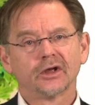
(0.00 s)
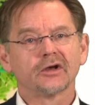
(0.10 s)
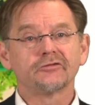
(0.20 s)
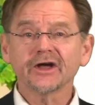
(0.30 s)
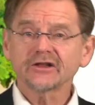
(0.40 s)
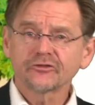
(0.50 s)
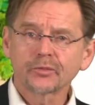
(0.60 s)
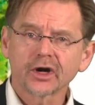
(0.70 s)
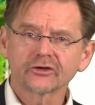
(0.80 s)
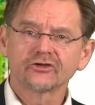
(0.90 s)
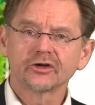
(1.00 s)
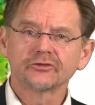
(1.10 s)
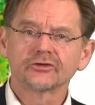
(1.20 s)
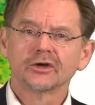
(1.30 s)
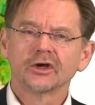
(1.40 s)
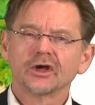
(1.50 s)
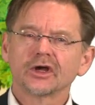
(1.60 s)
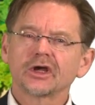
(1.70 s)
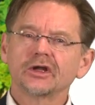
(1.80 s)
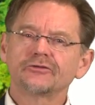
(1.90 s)
Effective partnerships
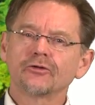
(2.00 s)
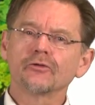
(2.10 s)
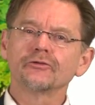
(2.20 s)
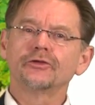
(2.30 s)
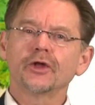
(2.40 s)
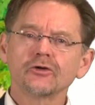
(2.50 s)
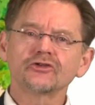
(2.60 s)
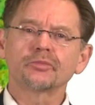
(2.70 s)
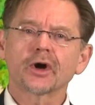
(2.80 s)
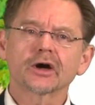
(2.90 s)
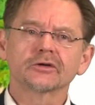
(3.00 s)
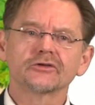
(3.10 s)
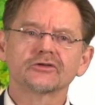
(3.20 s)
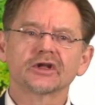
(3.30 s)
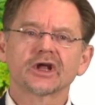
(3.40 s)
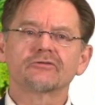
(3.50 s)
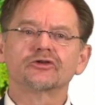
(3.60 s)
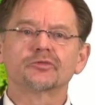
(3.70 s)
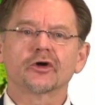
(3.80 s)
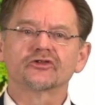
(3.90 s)
involve those partners that have
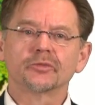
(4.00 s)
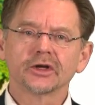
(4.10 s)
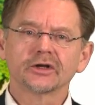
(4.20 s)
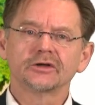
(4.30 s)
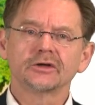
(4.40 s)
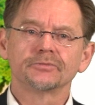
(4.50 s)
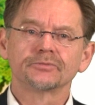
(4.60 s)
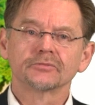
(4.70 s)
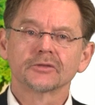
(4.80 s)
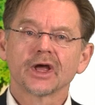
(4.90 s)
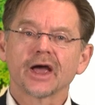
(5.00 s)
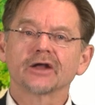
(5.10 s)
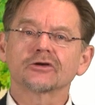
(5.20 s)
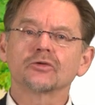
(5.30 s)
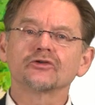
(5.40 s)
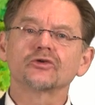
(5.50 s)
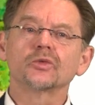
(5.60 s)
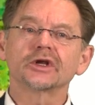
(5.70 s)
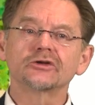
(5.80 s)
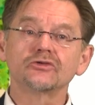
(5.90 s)
responsibility and are also
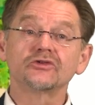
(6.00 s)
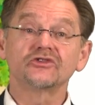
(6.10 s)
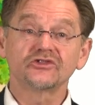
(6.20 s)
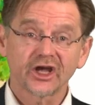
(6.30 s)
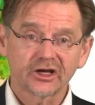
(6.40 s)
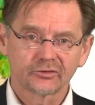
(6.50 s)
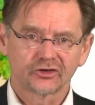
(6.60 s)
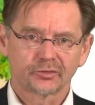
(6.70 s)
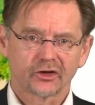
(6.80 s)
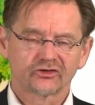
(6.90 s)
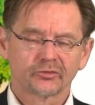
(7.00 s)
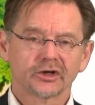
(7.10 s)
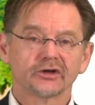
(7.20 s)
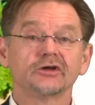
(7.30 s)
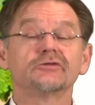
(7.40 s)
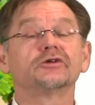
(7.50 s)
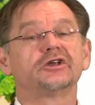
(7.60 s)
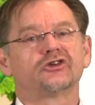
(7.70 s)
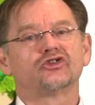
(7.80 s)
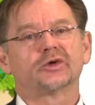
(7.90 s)
willing to take responsibility for the
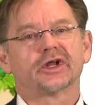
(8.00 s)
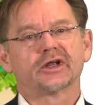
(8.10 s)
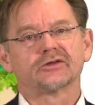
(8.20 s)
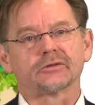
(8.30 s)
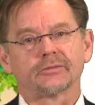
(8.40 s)
issue at hand.